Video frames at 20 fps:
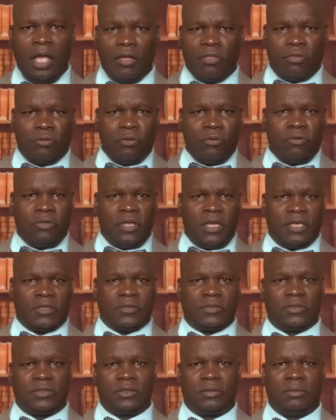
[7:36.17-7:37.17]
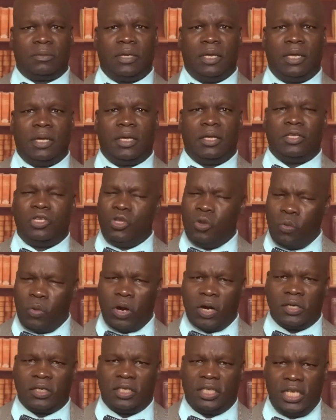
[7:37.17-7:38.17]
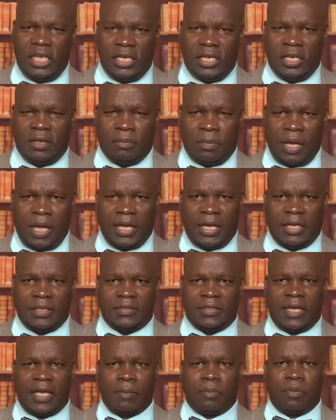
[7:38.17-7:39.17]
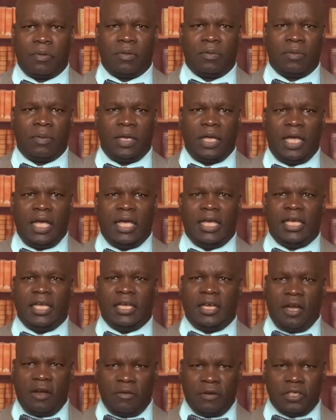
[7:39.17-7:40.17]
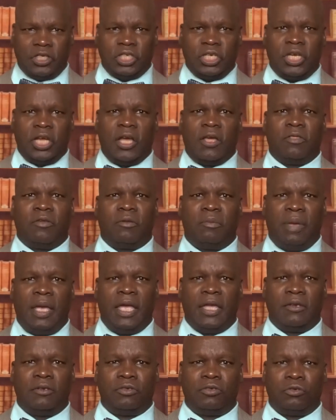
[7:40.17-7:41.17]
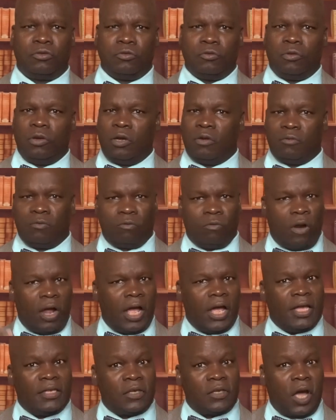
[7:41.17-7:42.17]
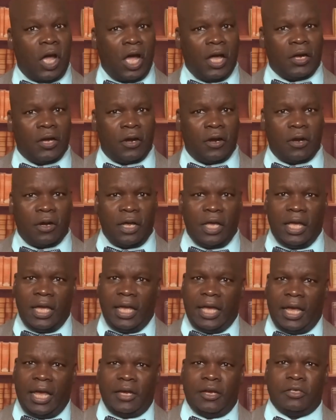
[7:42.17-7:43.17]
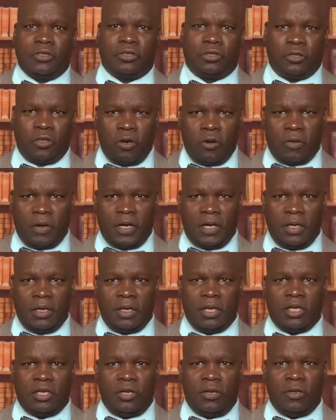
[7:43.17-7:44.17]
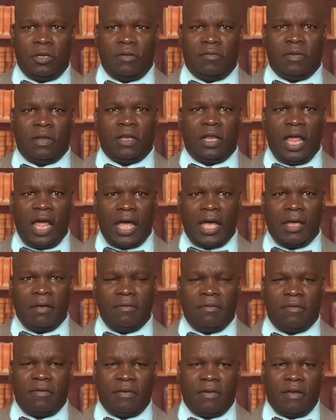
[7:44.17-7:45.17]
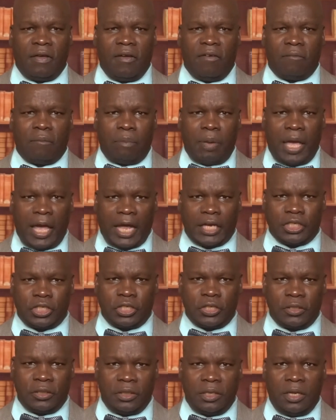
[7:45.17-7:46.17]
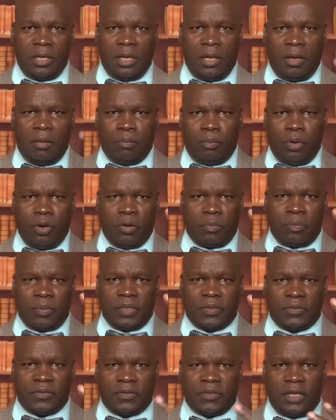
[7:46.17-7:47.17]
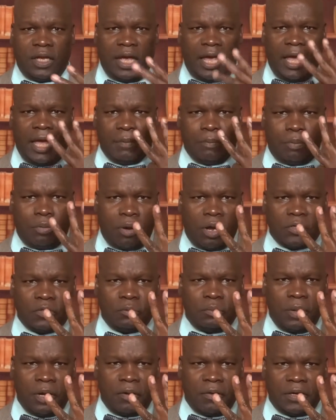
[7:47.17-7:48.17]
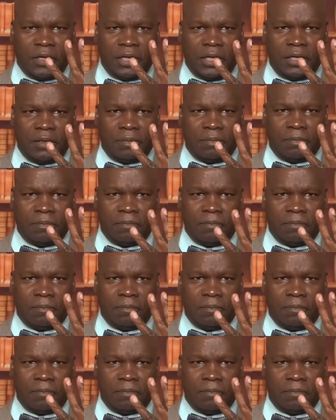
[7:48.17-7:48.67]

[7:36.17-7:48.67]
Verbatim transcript: Through this, you are leading by example encouraging other men to rise higher, and ensuring you live a life of passion, purpose, and prosperity.